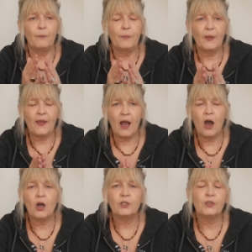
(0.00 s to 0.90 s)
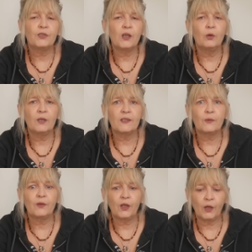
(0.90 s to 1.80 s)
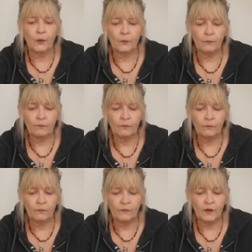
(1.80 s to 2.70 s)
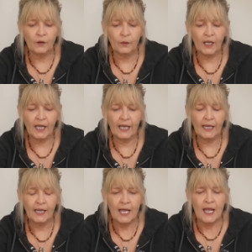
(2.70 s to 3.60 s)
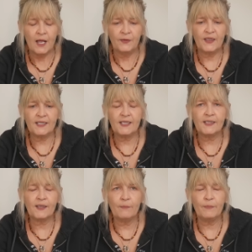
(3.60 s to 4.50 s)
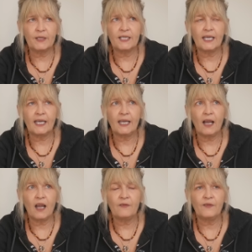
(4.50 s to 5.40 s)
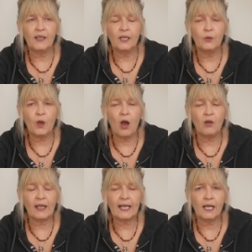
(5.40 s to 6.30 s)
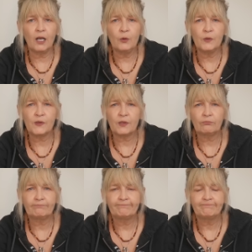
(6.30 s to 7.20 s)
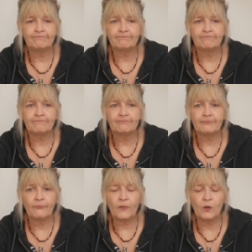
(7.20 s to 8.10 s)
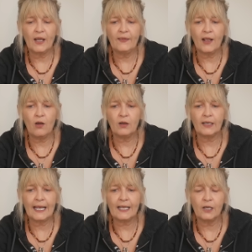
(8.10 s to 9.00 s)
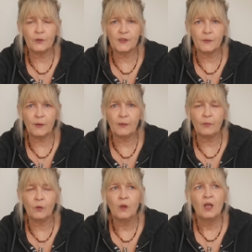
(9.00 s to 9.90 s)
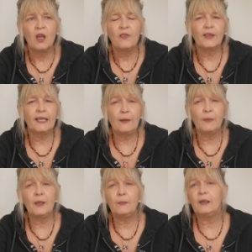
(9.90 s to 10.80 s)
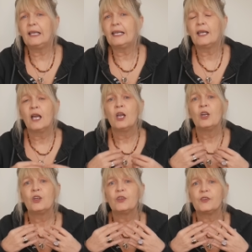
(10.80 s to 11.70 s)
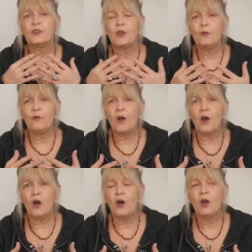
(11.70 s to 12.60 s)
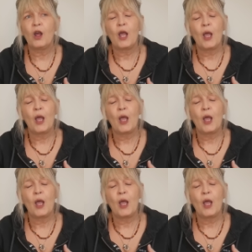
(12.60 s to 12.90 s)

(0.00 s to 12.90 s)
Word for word: But their heart and soul is with you, okay? This is somebody, I feel, who can't get close, okay? They can't get close to people. They'll let people in so far,